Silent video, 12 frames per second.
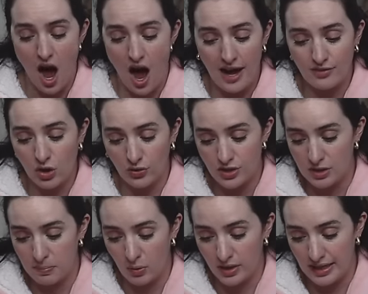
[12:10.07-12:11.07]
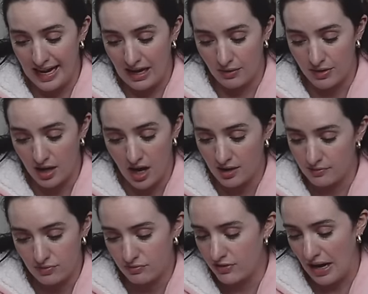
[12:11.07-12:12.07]
I've got to the point now that
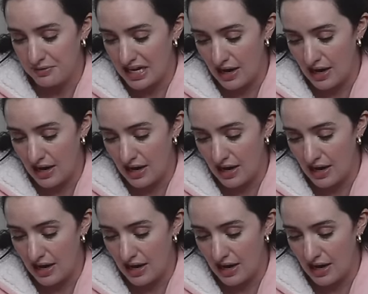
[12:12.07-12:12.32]
I've found